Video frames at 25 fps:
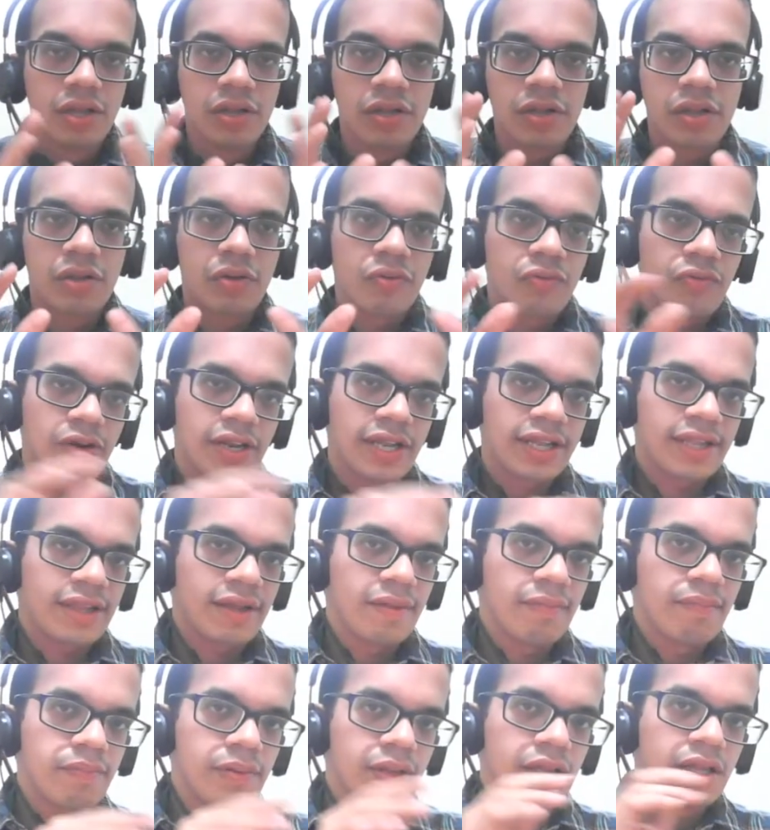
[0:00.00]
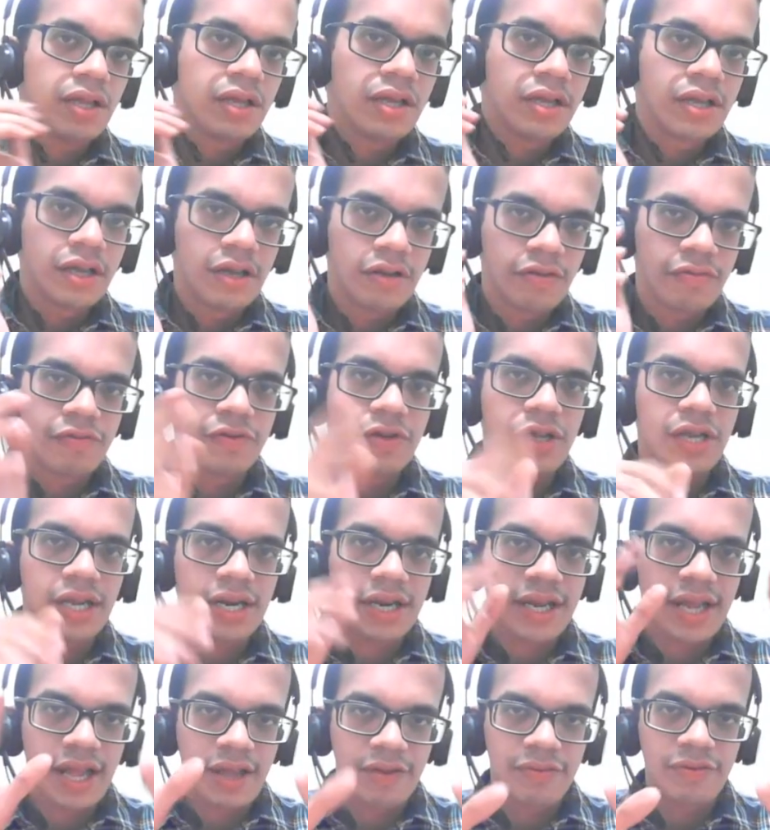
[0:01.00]
So for example, if we are
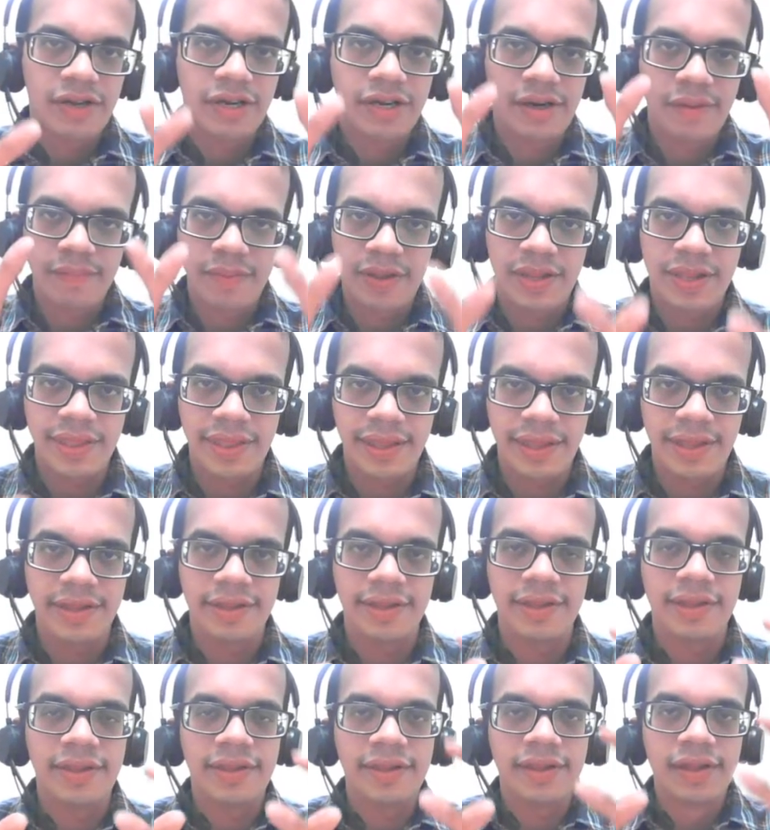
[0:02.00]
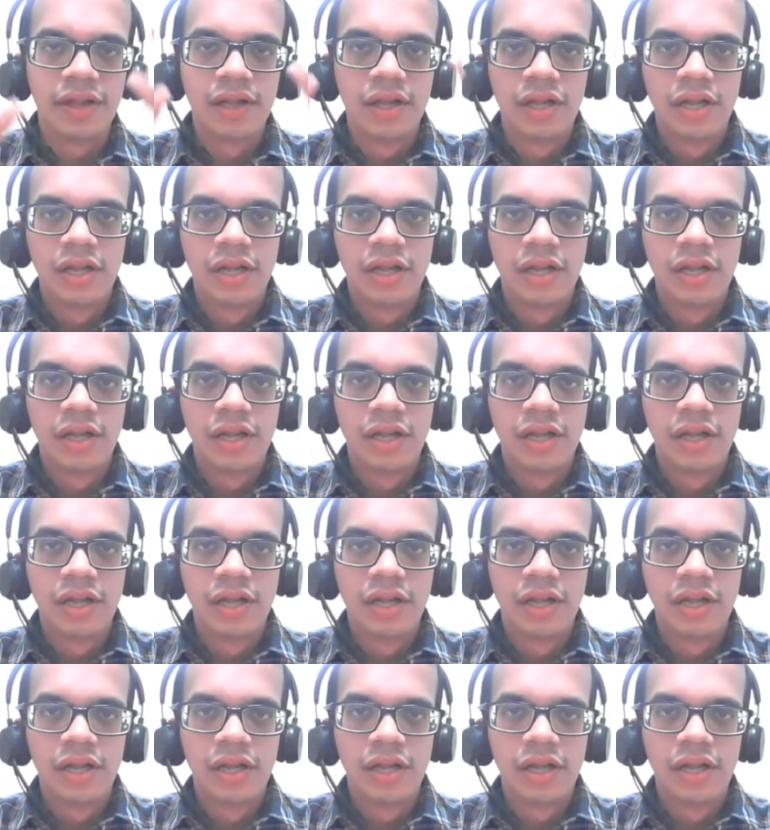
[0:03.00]
having the businesses,